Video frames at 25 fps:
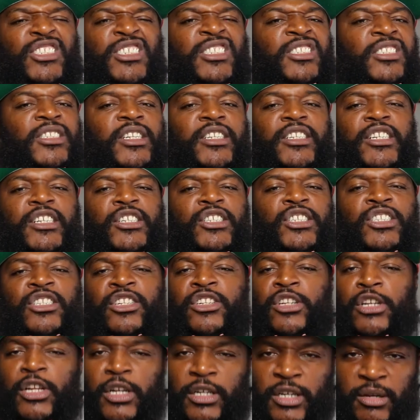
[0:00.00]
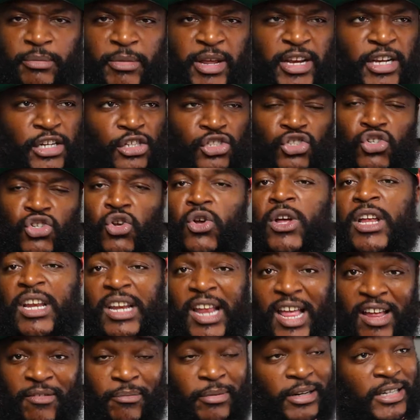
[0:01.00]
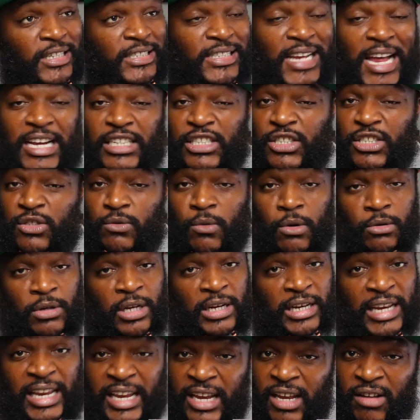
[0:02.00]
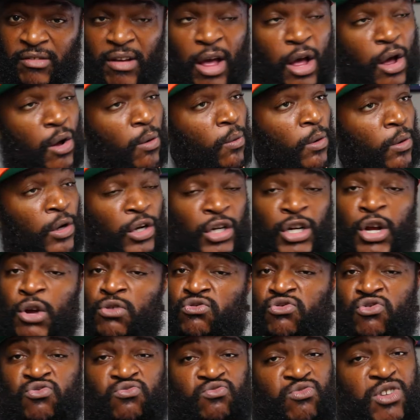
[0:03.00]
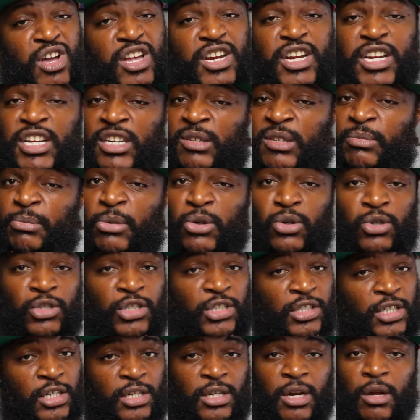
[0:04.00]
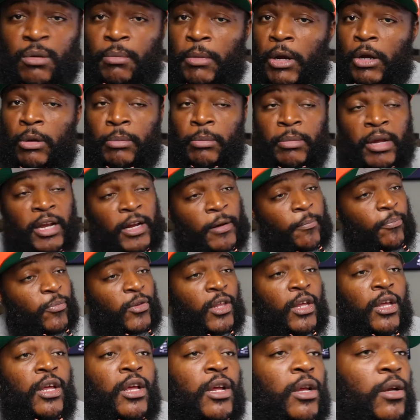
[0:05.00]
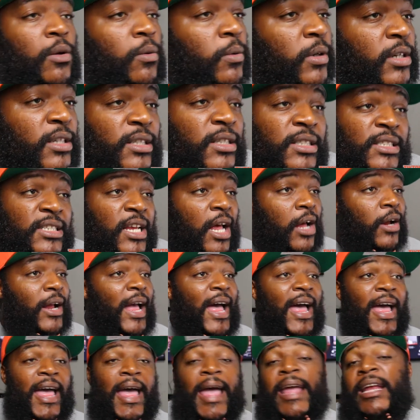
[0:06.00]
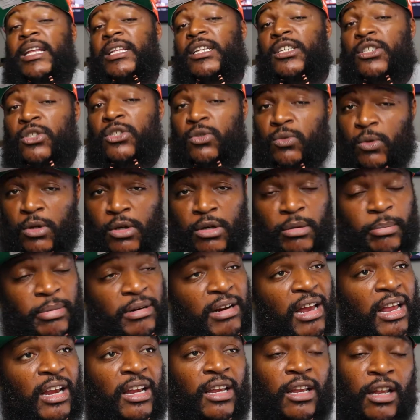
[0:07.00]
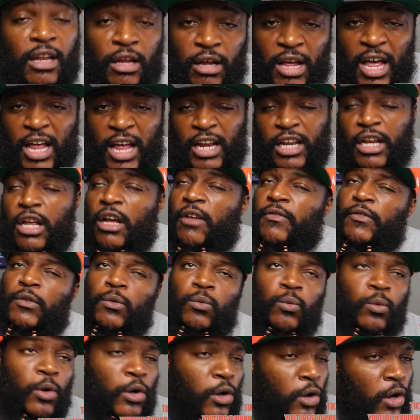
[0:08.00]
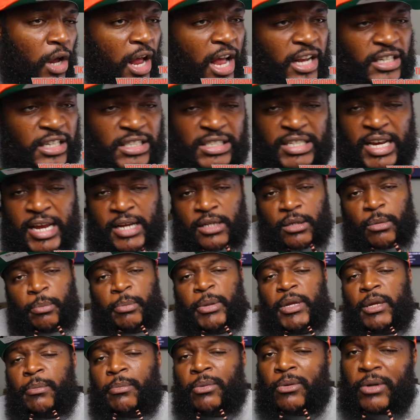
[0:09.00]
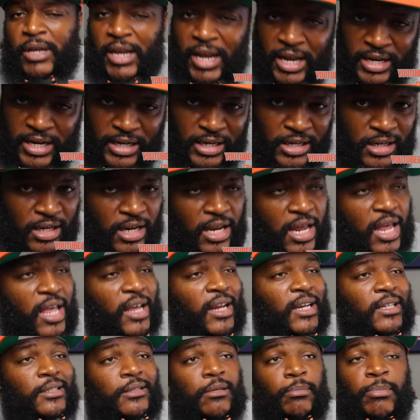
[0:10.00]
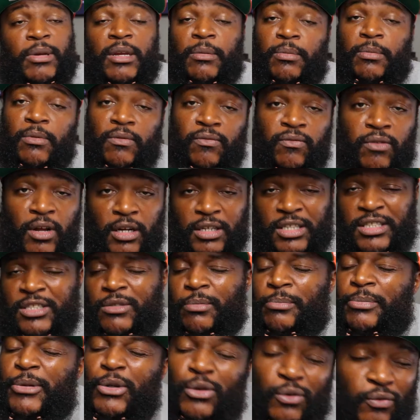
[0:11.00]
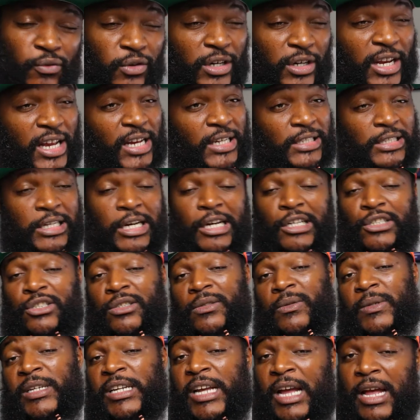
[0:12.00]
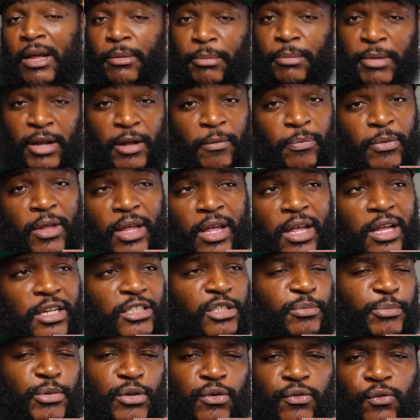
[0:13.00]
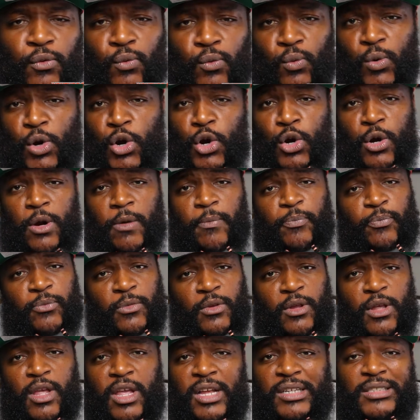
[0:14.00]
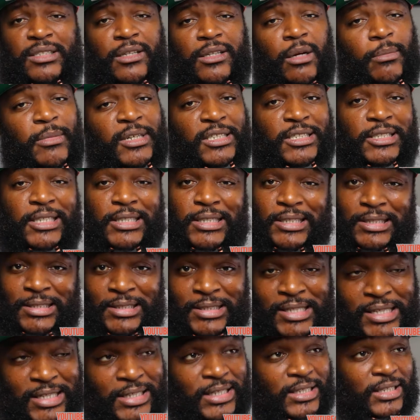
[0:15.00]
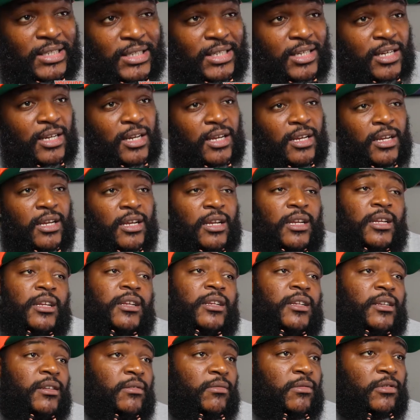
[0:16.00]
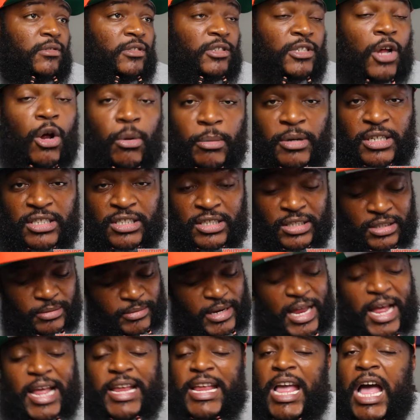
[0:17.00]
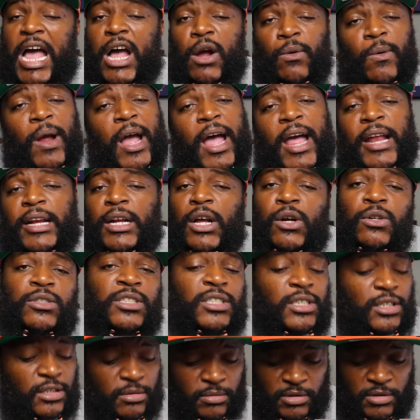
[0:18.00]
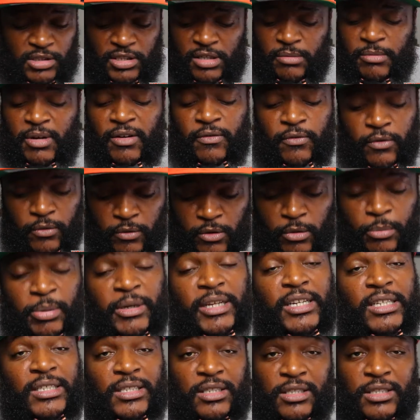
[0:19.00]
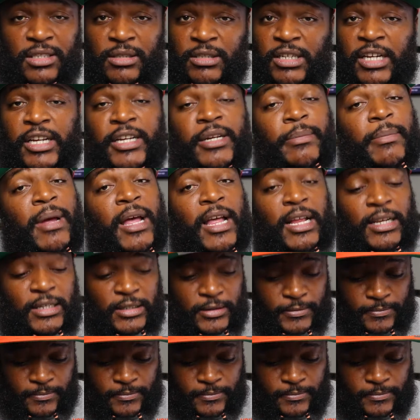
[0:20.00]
Just sitting there, just looking, man, enjoying life because I just want to live. I don't want to go through none of this bullshit no more, man. Real talk, I hate this world, but I love the world. I just hate the people in it. Cause the people fuck, this is a beautiful ass country we got, man. It's a beautiful world. So much shit to see. So much shit. Yeah, y'all ride and go see some shit, man, for real. Please, clear your minds.